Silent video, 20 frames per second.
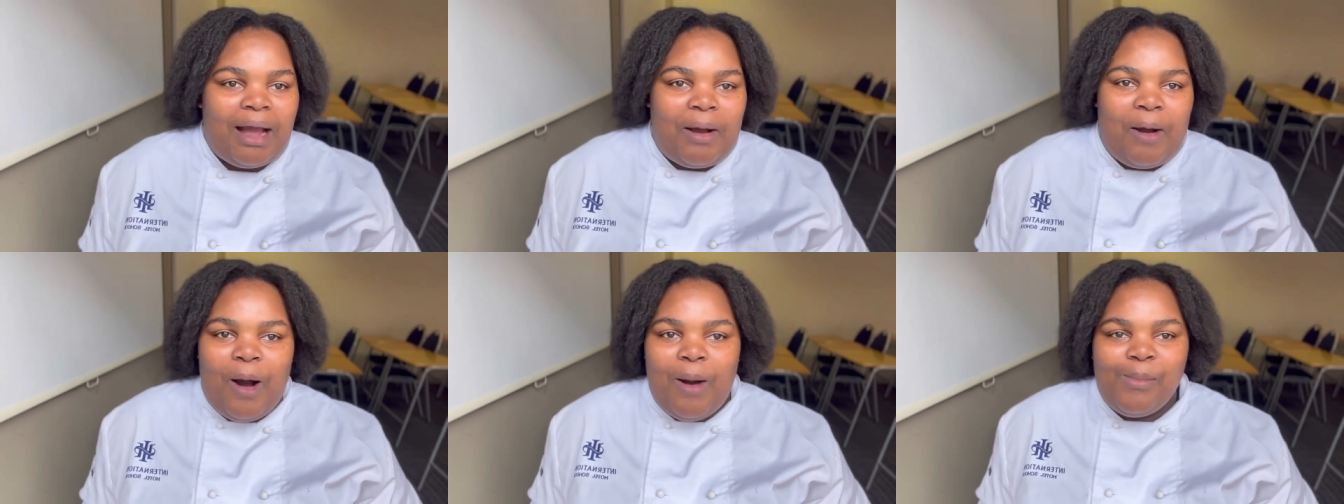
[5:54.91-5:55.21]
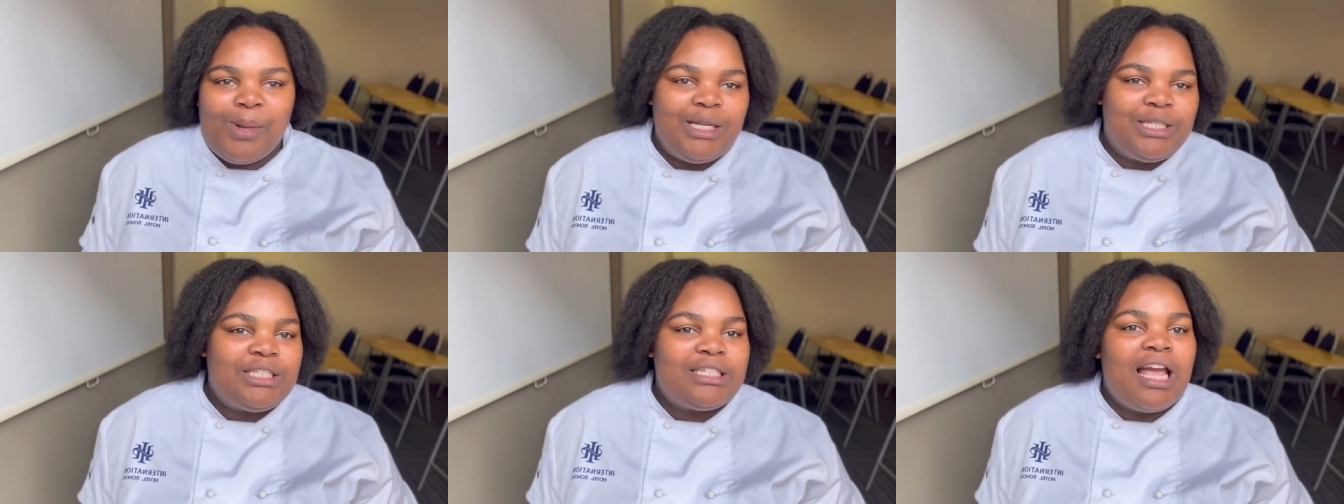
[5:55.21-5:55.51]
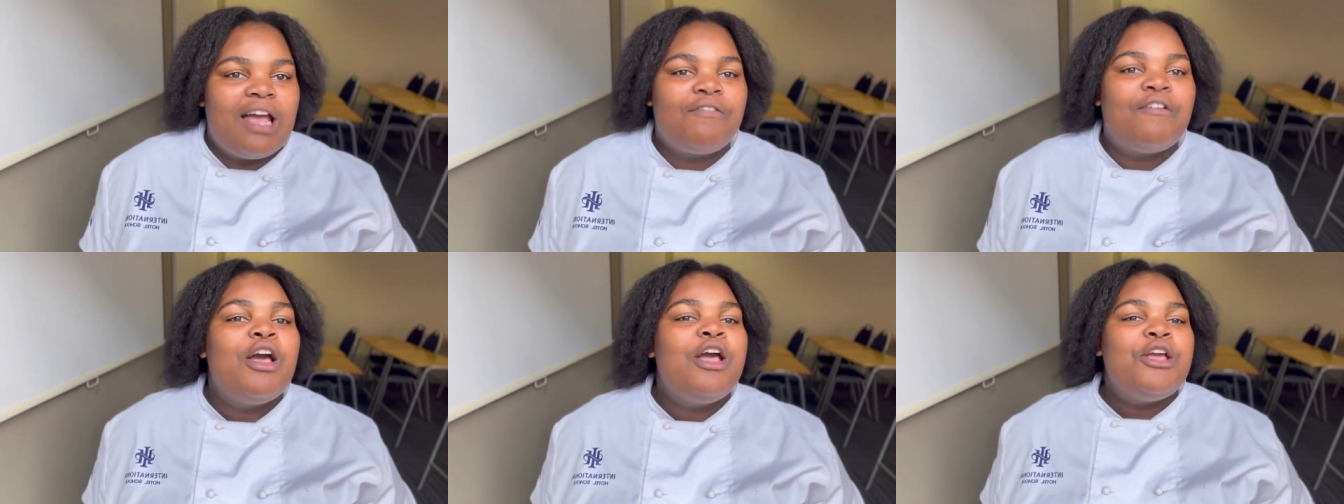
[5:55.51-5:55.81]
call commis
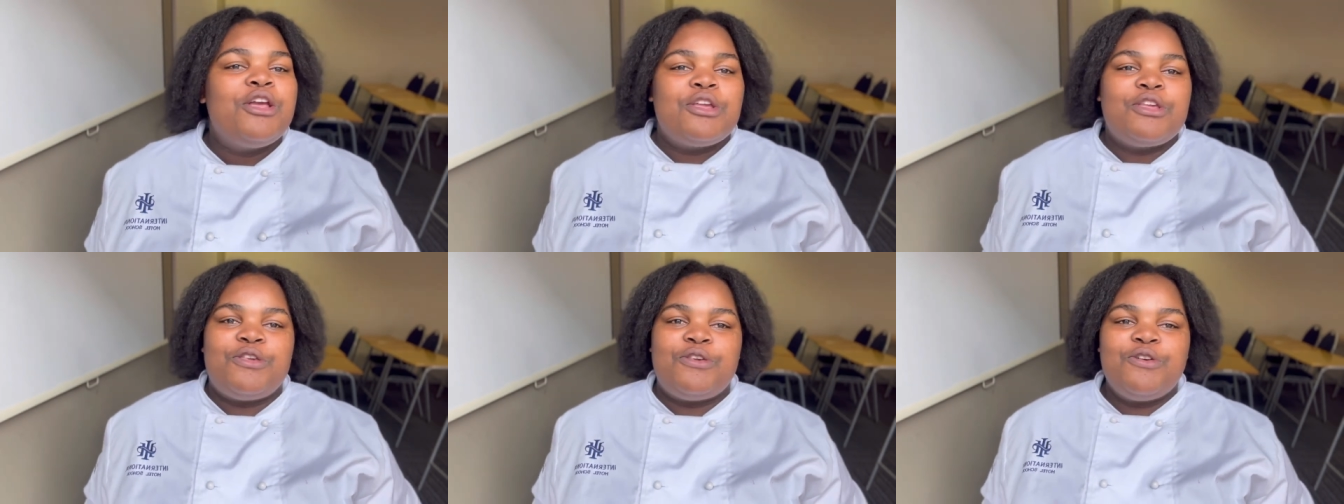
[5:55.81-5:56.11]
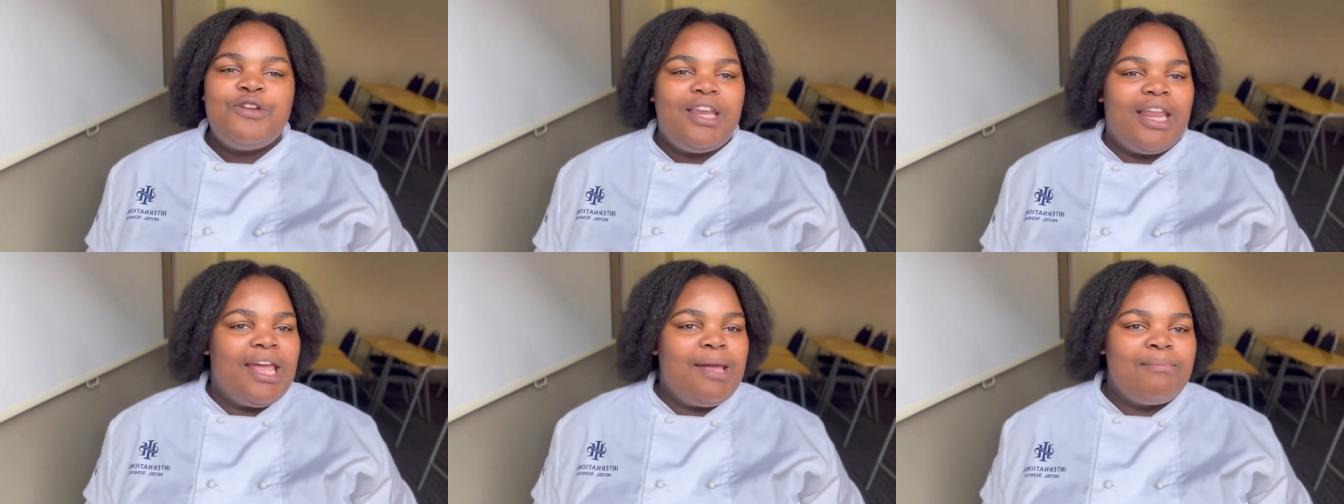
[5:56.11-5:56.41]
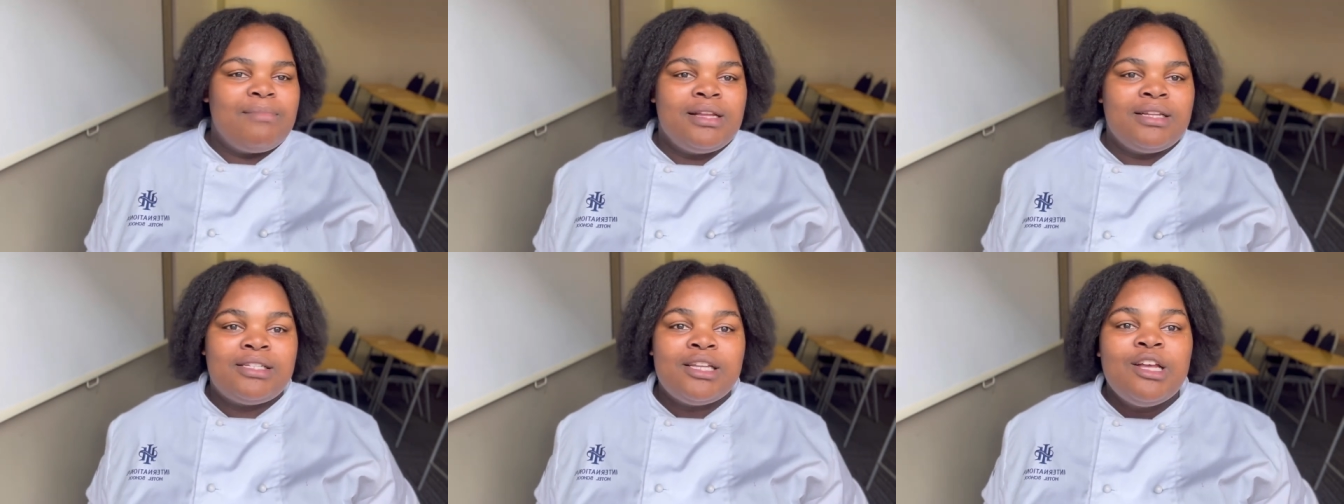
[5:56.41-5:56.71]
chef, you
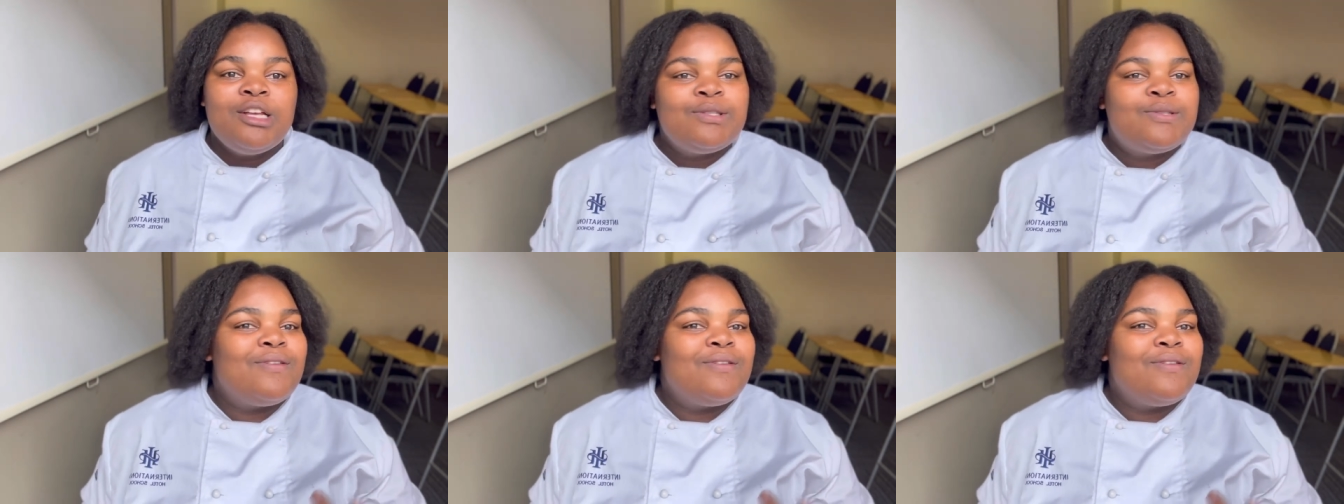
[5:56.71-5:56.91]
name it.